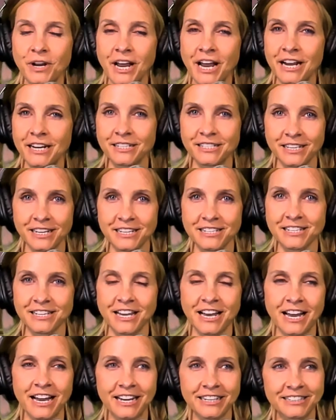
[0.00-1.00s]
access
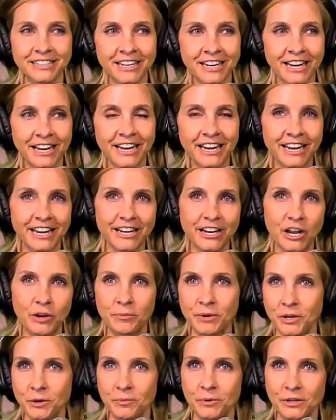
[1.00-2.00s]
that.
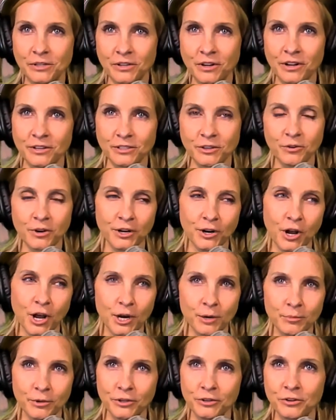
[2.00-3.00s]
And your book's also on
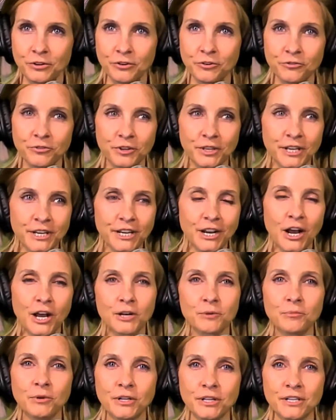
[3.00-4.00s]
Audible too, for the
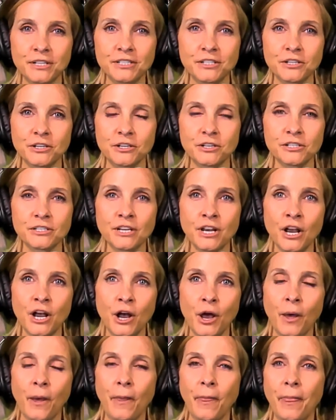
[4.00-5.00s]
Audible listeners.
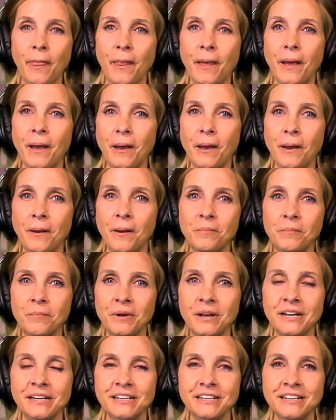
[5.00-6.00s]
And
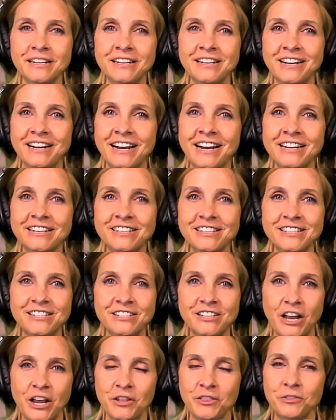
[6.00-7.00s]
I
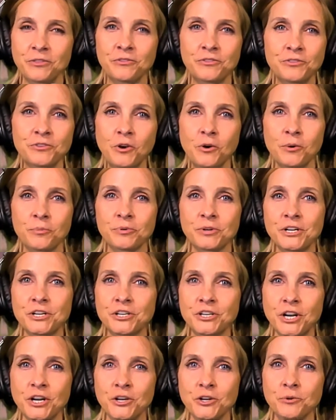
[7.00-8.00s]
so
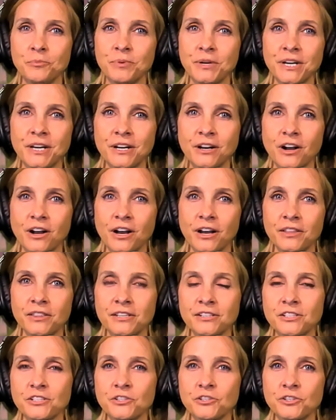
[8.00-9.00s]
appreciate you being on.
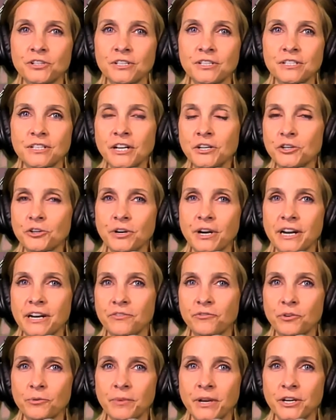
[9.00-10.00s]
This is just such great
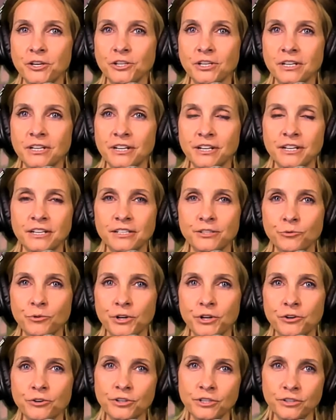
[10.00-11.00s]
information, because when
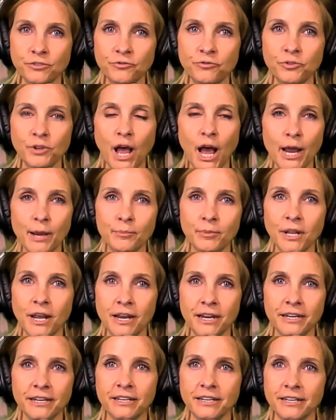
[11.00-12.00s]
you just fly
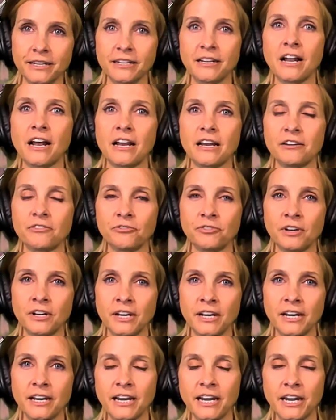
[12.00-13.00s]
blind in life
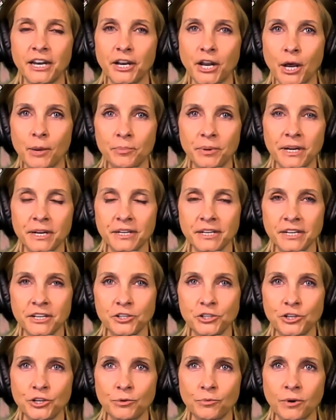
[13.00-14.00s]
and not pay
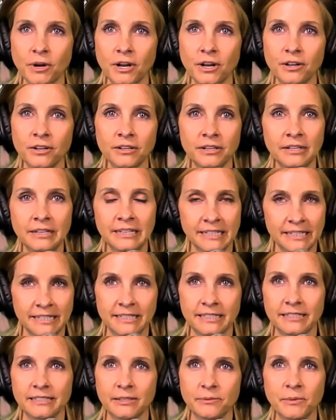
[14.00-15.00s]
attention, well,
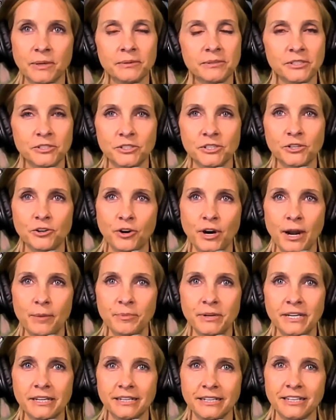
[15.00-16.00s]
sometimes it's just
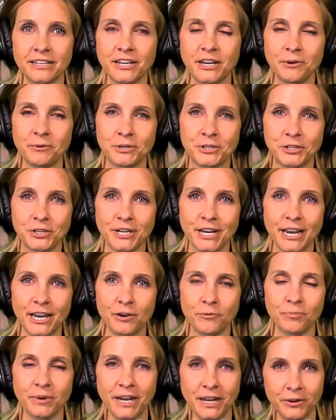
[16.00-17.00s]
crappy and you get what you
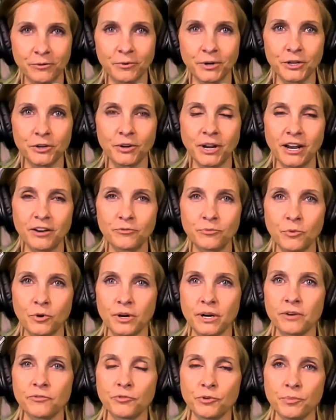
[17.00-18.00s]
get. But when you have more
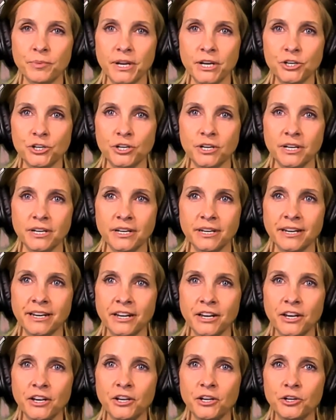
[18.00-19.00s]
information,
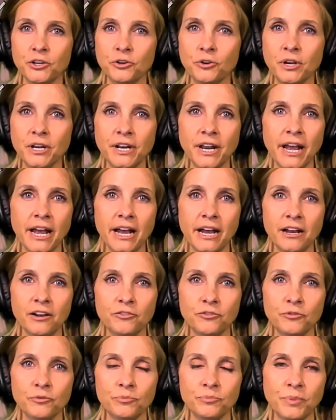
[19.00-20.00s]
you can
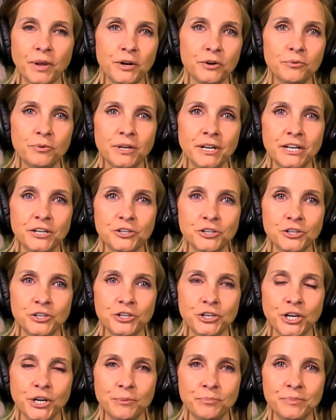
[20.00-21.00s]
have better
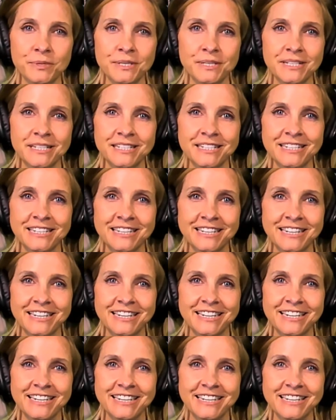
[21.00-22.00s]
relationships.
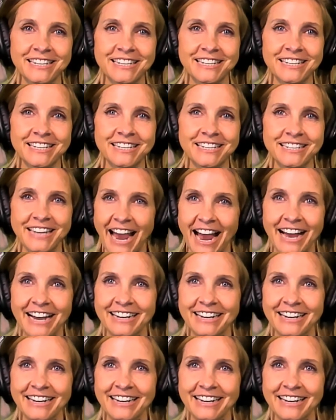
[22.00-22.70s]
Yeah.